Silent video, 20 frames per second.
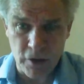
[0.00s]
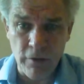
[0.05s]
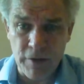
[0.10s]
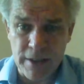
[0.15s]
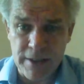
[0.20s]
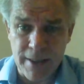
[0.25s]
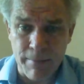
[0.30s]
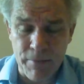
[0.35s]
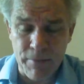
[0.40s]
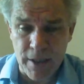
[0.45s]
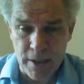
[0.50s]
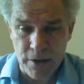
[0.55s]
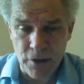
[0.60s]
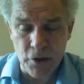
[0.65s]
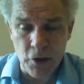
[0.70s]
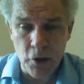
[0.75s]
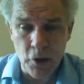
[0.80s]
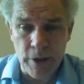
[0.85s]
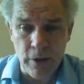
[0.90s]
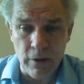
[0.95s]
solving
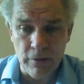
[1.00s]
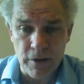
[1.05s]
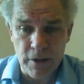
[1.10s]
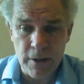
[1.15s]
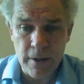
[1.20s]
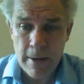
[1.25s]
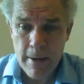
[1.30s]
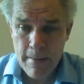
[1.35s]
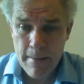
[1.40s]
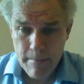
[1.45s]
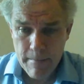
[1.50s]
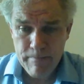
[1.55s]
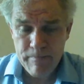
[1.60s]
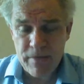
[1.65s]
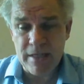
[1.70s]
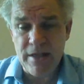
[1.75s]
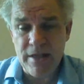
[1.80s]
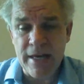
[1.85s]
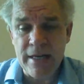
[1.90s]
something in the doing of it.